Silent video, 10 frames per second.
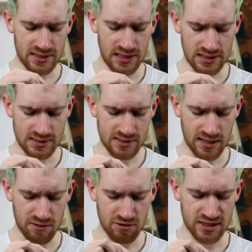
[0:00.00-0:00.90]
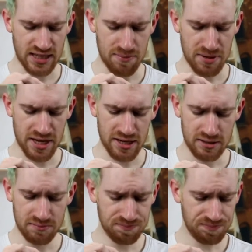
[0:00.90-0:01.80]
that's kind of the same
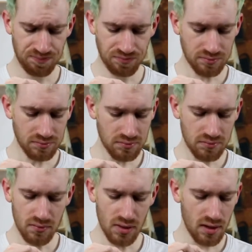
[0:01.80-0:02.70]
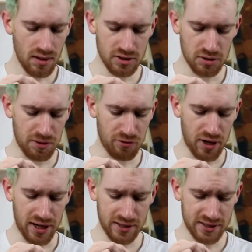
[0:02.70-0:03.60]
here, to be
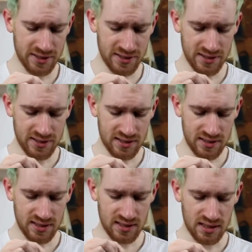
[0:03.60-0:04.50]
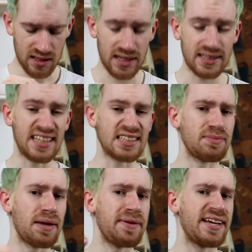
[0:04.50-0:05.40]
frank. Like there's
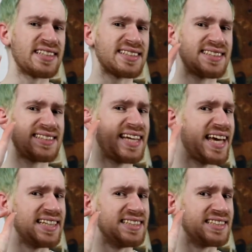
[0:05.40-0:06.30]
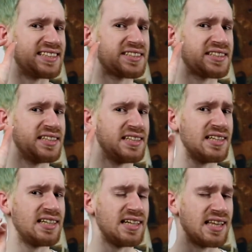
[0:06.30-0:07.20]
maybe a tint,
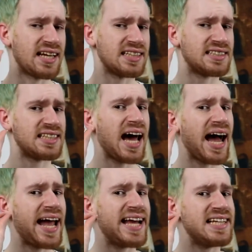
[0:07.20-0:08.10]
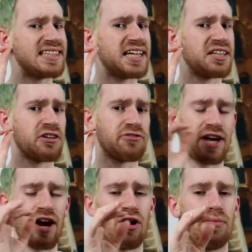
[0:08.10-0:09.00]
like a tiny tint of
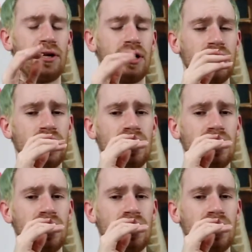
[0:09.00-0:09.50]
caramel,